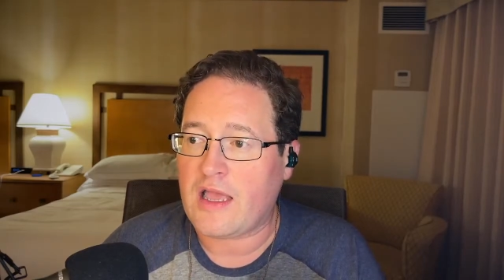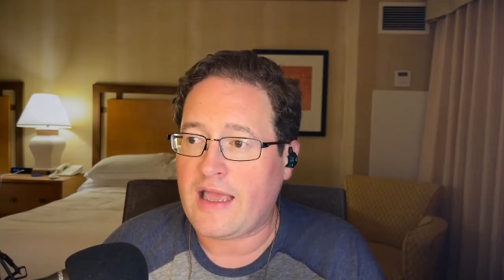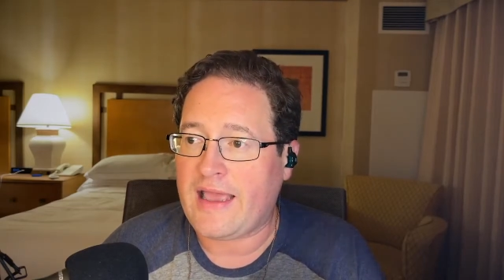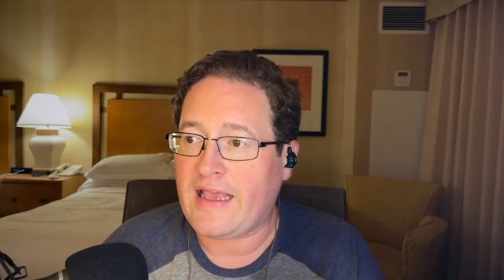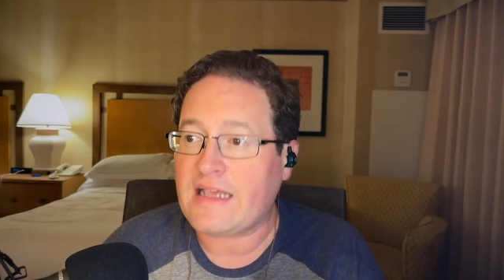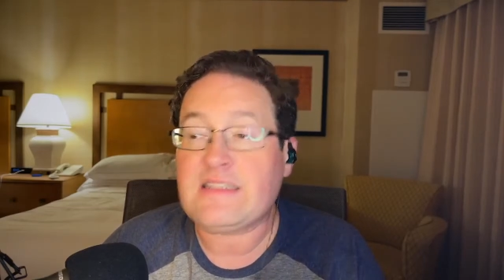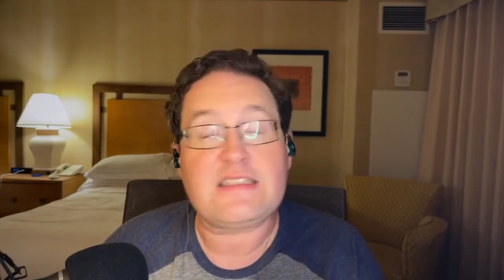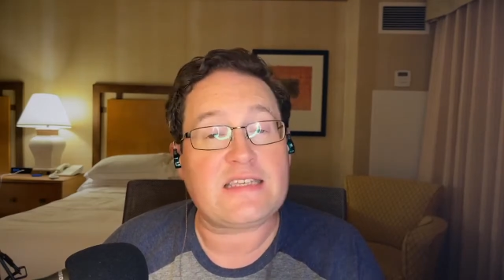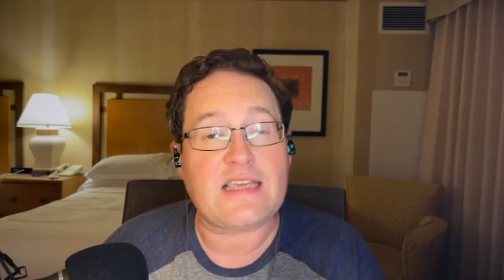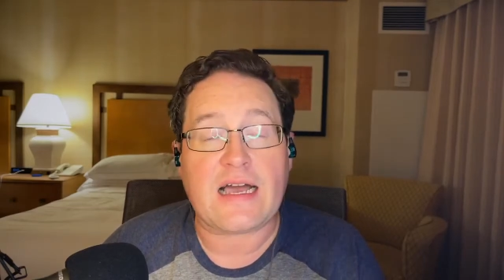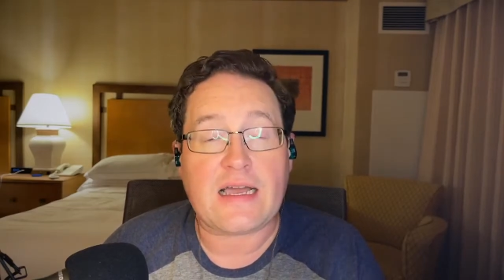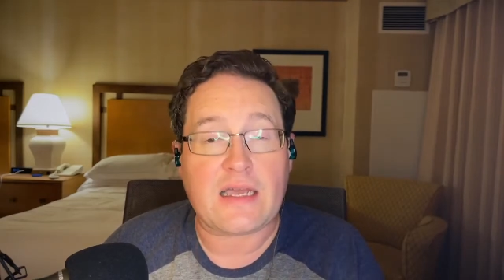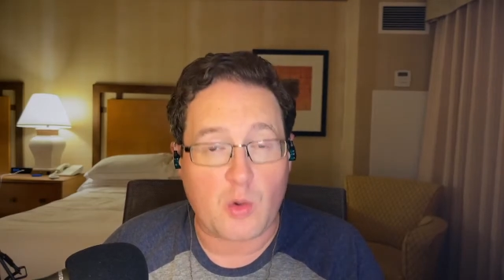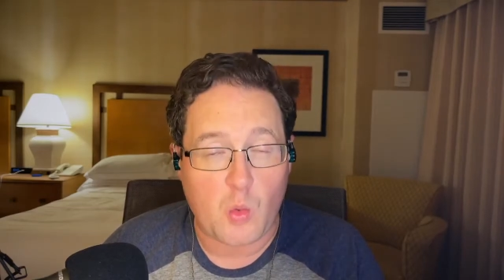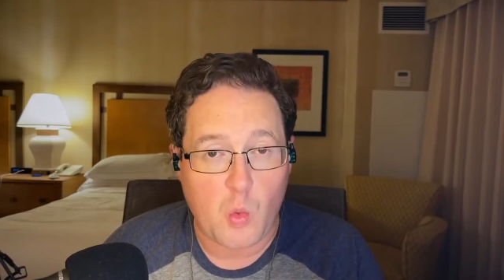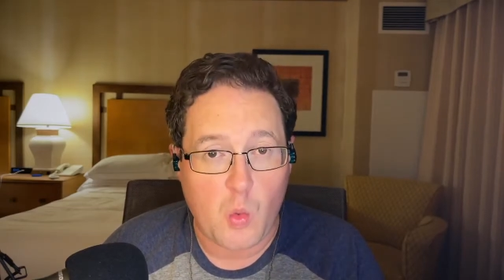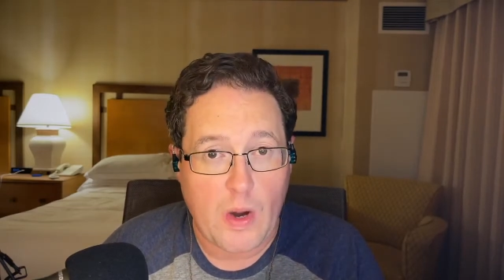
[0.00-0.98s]

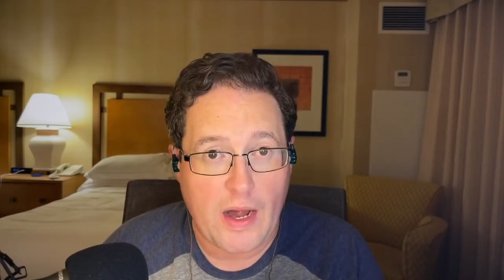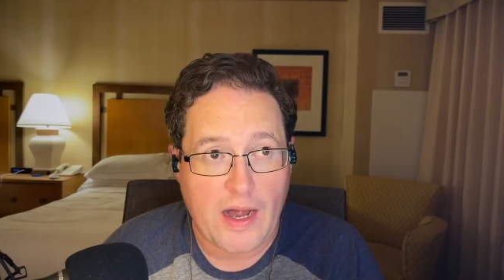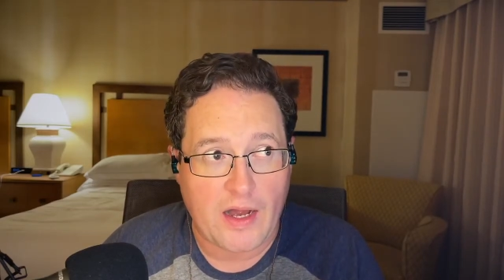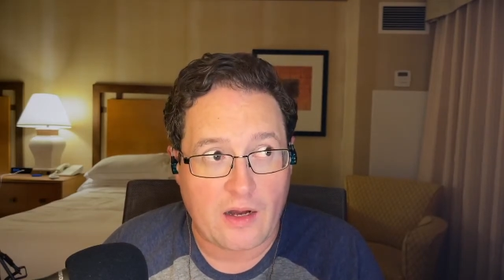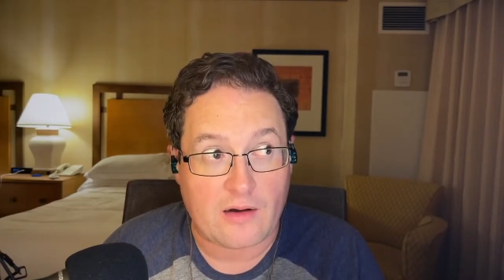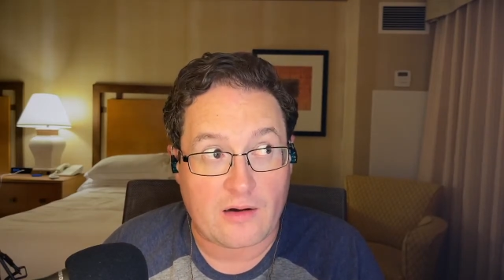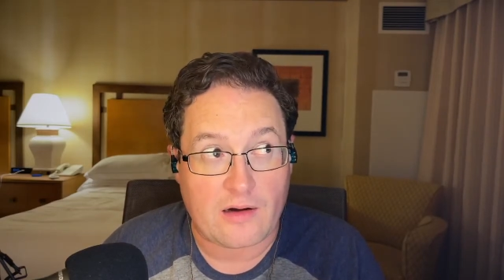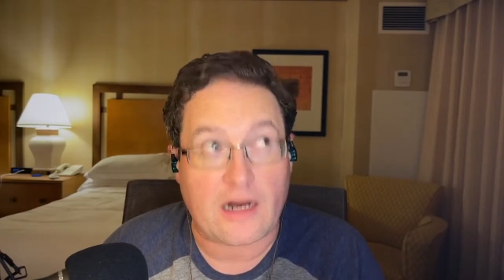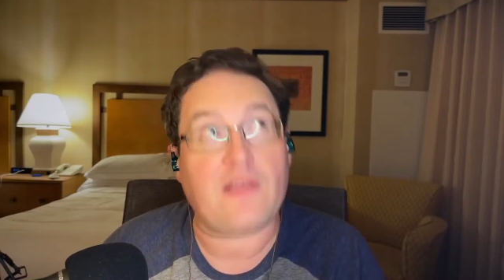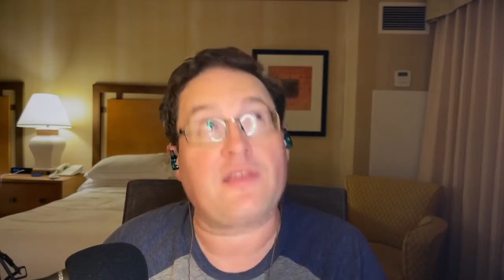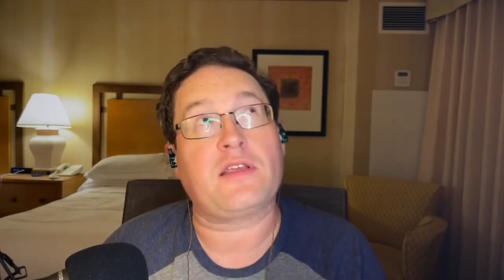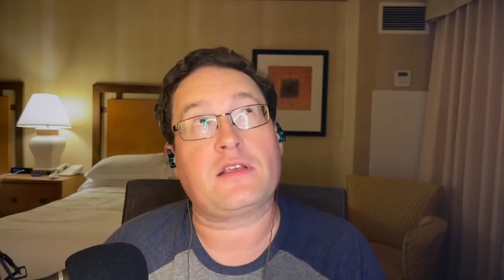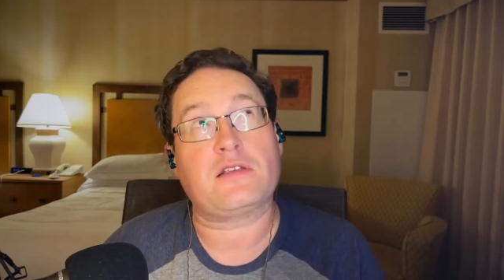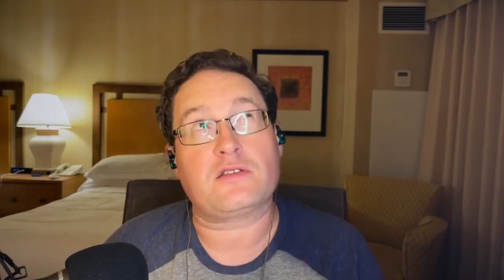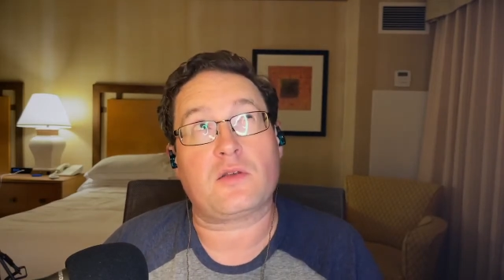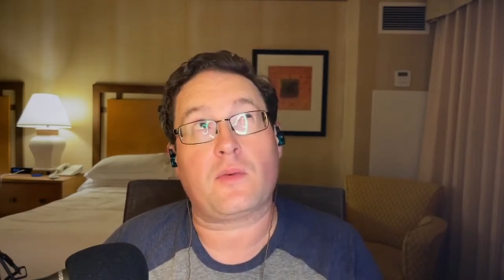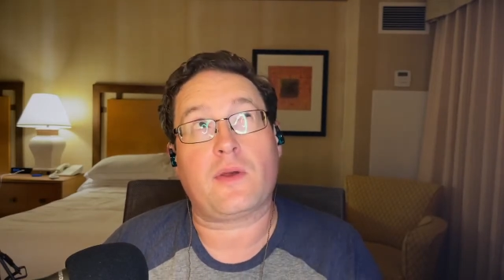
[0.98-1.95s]
ACI aware, I
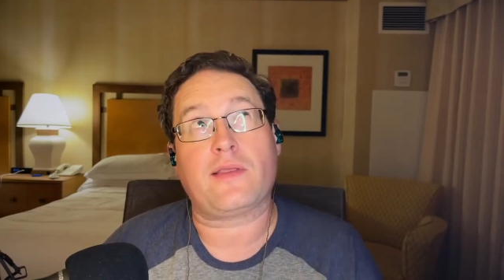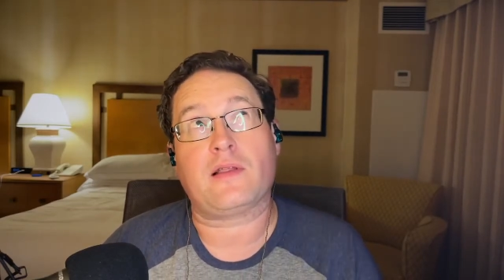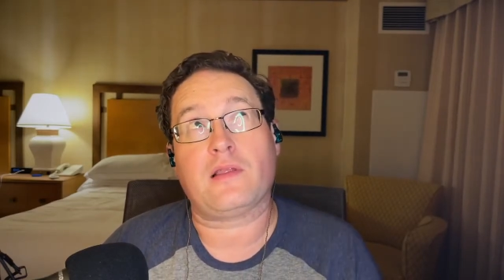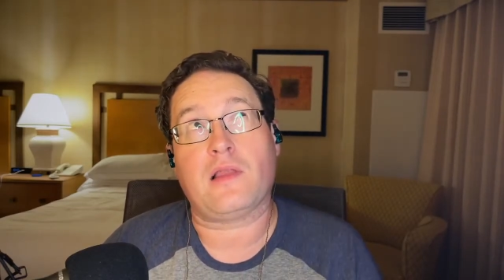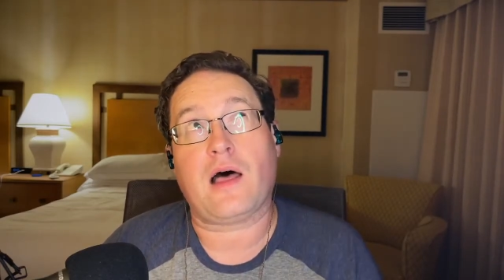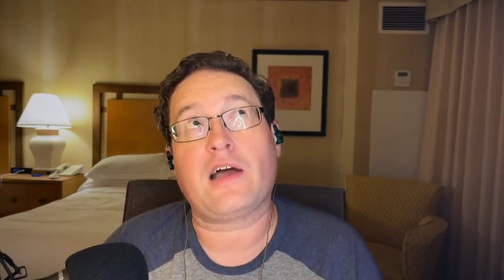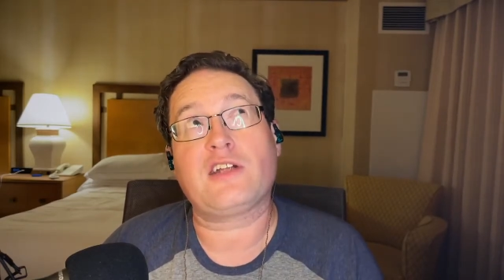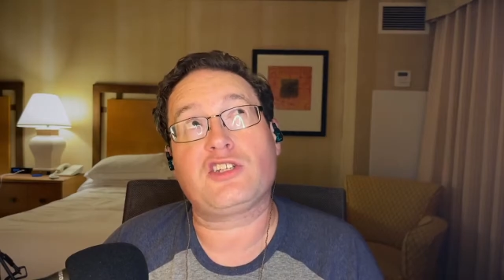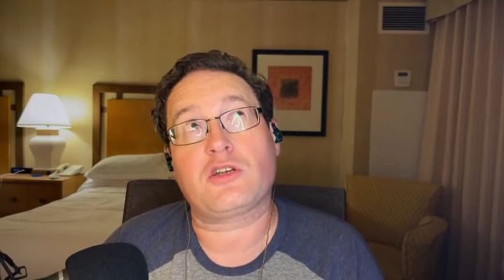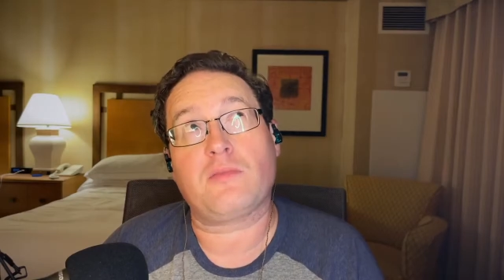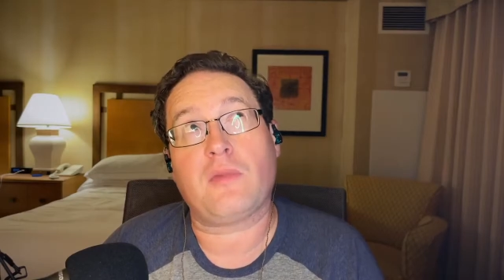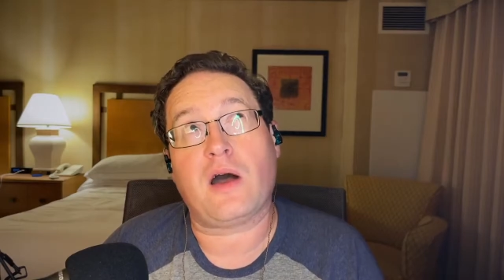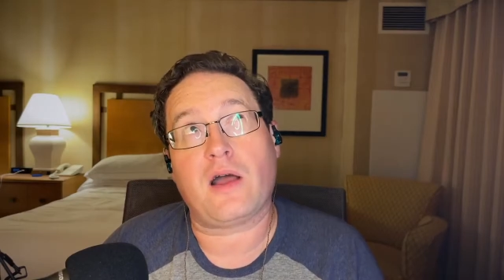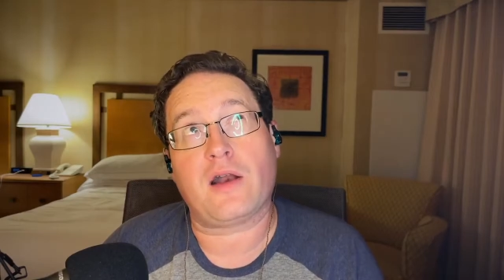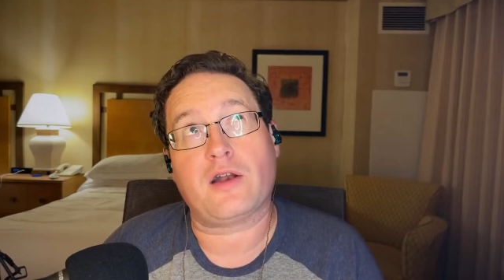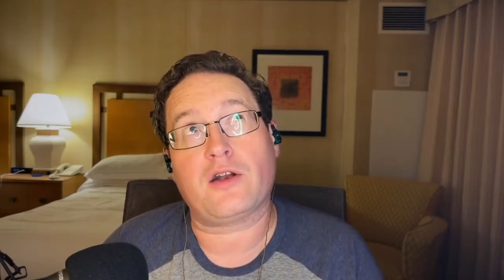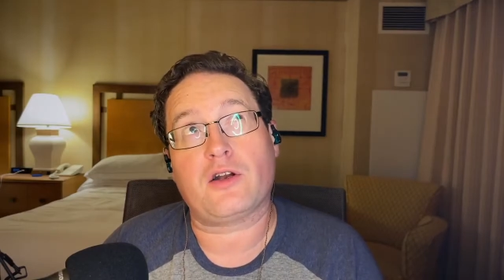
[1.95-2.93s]
think is the way that Logic
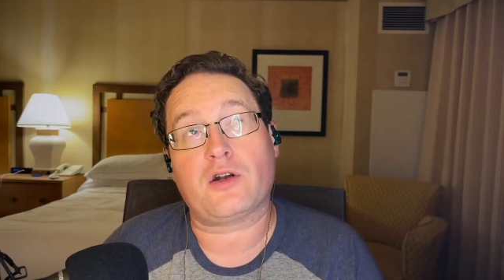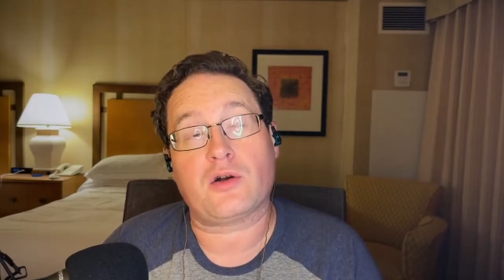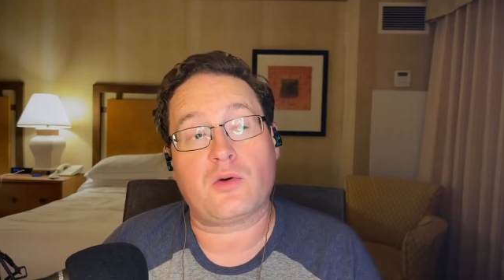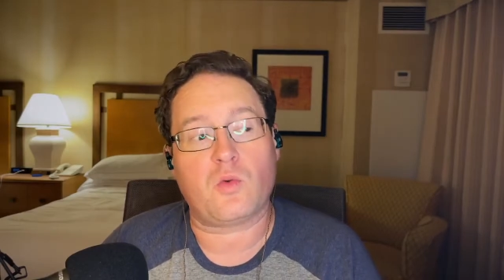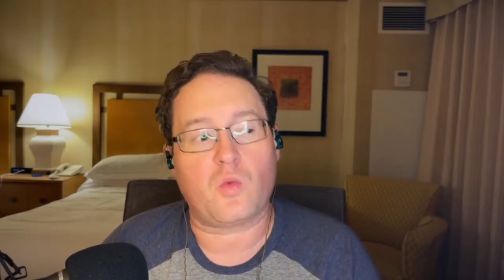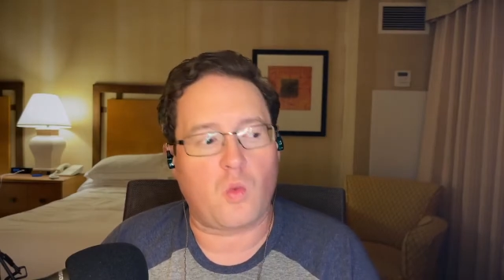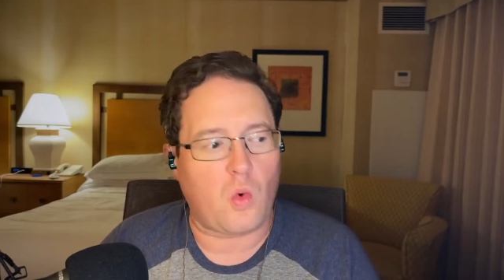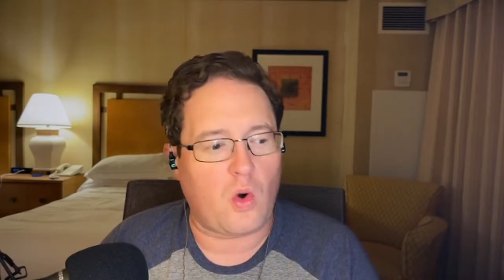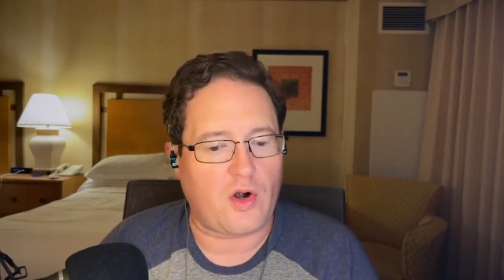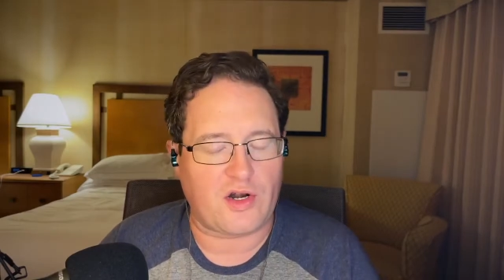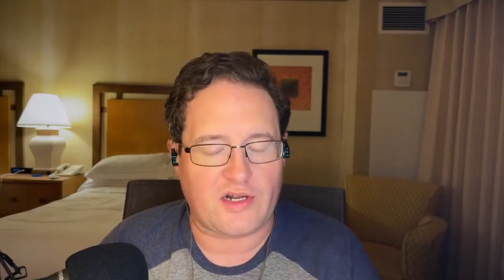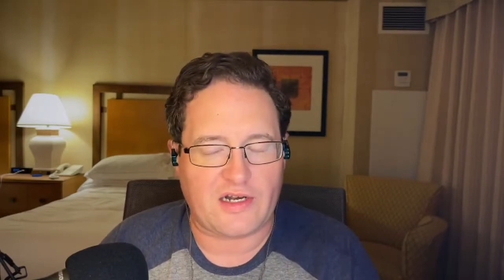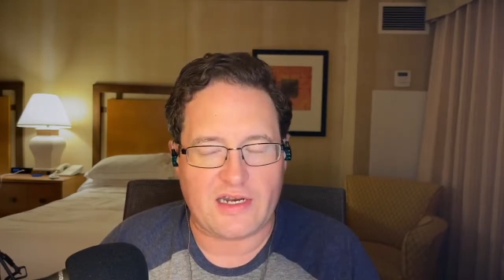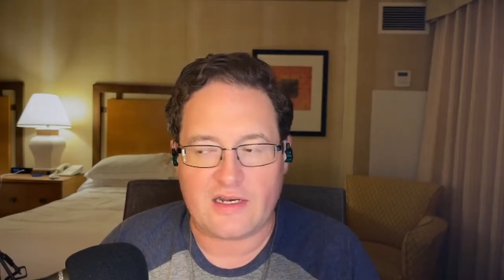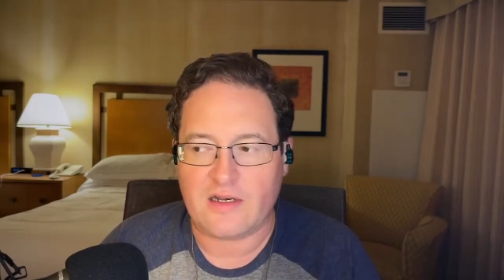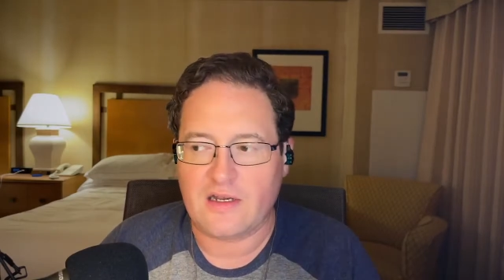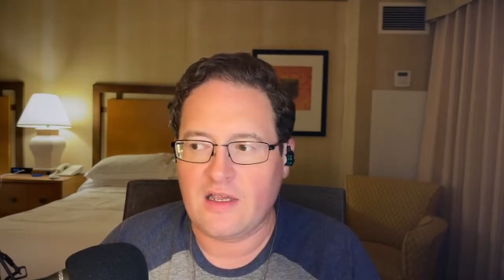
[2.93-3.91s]
Monitor worded
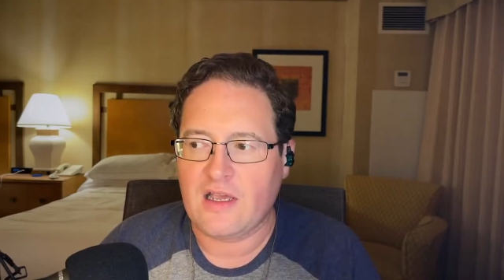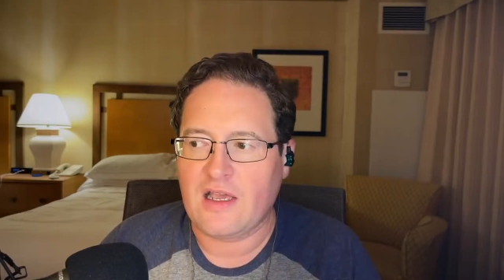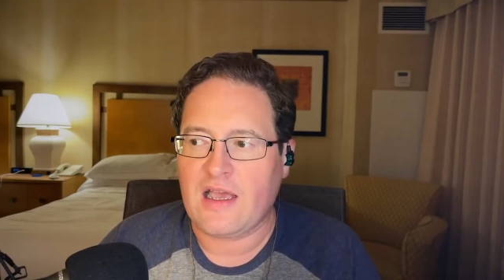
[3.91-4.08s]
it.